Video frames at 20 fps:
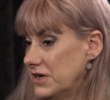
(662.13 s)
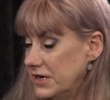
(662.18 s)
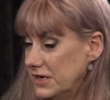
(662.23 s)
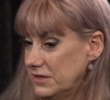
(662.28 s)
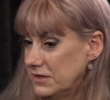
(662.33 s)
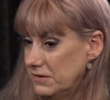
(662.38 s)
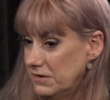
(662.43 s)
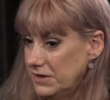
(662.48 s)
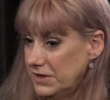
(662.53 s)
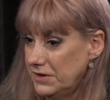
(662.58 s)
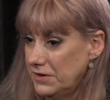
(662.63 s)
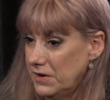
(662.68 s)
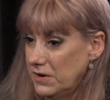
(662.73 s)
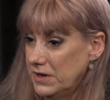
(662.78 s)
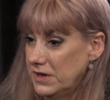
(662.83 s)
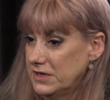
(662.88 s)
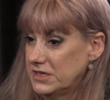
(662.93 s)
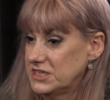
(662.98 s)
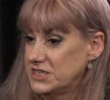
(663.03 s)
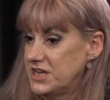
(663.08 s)
you know
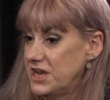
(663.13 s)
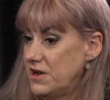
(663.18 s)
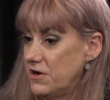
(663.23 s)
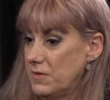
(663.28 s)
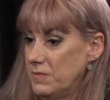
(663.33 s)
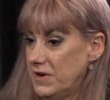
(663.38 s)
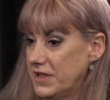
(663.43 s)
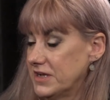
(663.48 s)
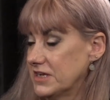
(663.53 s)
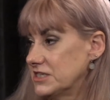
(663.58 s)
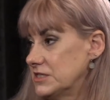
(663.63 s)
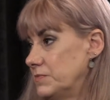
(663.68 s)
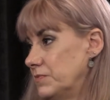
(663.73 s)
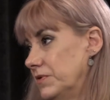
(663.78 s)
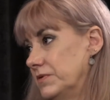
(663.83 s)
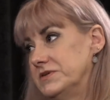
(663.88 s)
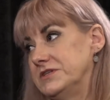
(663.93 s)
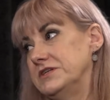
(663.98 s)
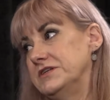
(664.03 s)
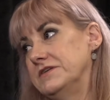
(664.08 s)
terribly
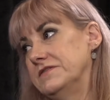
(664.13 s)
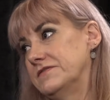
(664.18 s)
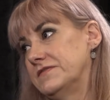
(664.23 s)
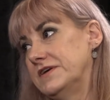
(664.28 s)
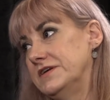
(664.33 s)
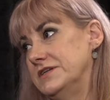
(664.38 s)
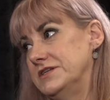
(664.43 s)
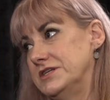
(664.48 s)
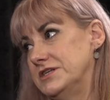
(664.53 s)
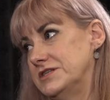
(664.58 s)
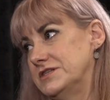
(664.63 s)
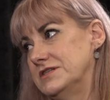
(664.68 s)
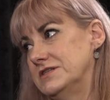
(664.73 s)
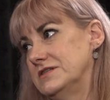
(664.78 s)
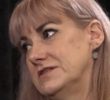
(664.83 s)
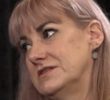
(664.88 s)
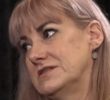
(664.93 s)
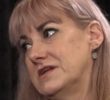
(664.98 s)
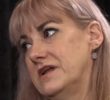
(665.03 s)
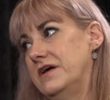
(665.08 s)
exploitative
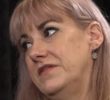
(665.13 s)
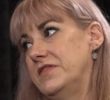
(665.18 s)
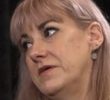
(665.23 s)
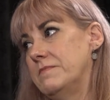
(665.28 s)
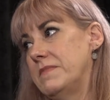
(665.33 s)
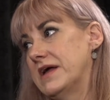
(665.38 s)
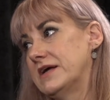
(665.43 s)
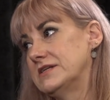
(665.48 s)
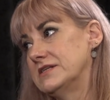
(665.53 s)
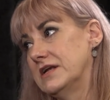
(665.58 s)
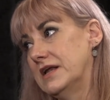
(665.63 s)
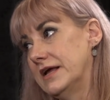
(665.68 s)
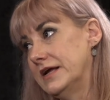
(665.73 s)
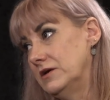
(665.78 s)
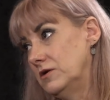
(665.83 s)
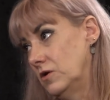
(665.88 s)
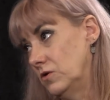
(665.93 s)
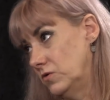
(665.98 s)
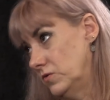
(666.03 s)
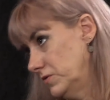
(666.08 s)
conditions like the
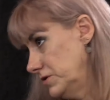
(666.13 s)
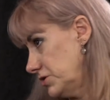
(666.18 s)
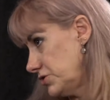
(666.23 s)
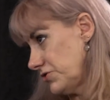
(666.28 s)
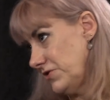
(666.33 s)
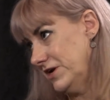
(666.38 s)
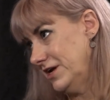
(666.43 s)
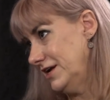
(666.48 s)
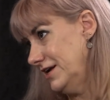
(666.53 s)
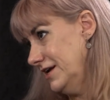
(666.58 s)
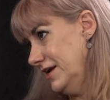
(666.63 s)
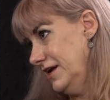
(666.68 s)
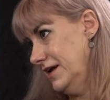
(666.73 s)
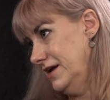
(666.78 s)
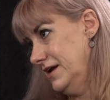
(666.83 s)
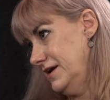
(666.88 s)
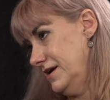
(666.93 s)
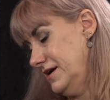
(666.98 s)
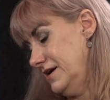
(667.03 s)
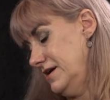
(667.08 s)
Magdalene Laundry
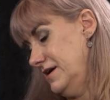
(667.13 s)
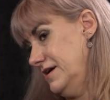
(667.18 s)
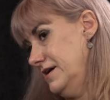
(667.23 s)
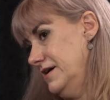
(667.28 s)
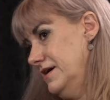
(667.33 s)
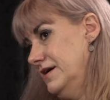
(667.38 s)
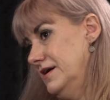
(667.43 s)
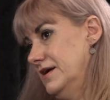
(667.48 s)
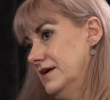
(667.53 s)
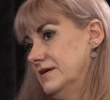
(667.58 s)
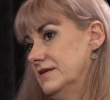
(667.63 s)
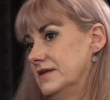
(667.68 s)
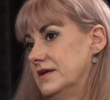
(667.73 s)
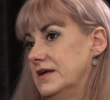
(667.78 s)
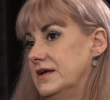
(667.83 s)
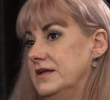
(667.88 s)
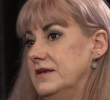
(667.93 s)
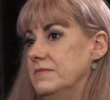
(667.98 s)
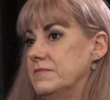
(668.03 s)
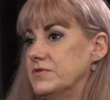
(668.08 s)
uh,
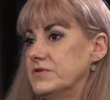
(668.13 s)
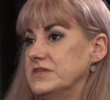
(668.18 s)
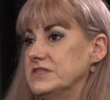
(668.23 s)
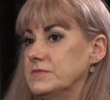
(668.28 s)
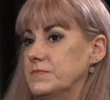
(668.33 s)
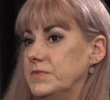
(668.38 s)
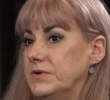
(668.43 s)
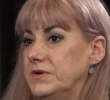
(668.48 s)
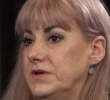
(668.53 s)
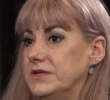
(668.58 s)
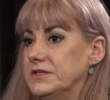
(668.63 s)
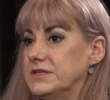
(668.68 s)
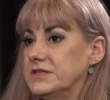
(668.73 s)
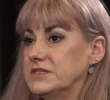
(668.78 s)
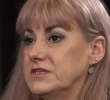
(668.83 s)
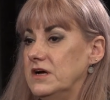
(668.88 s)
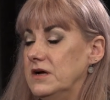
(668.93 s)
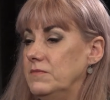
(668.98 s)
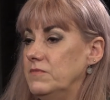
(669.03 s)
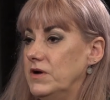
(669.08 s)
in Brisbane at the
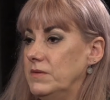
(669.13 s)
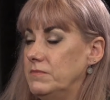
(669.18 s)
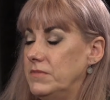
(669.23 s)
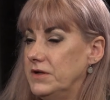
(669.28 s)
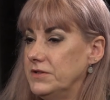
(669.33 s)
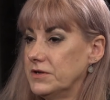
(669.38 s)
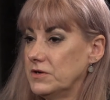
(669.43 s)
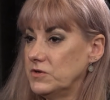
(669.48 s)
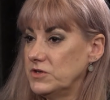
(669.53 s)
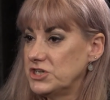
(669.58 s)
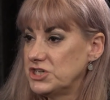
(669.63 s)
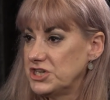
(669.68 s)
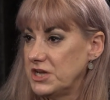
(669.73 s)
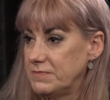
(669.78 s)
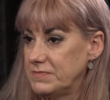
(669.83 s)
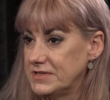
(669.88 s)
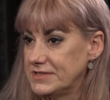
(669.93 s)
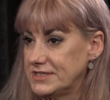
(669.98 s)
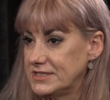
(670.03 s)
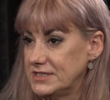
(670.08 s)
time, run by the Good
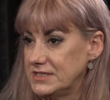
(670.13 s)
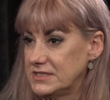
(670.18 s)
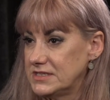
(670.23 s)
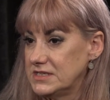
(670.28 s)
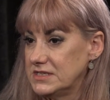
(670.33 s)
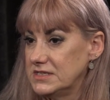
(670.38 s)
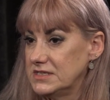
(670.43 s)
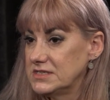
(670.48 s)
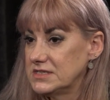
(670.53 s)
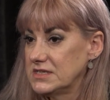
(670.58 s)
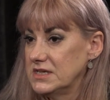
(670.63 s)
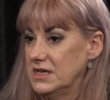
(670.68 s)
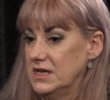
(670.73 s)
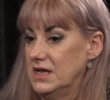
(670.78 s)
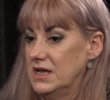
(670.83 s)
Shepherd Sisters,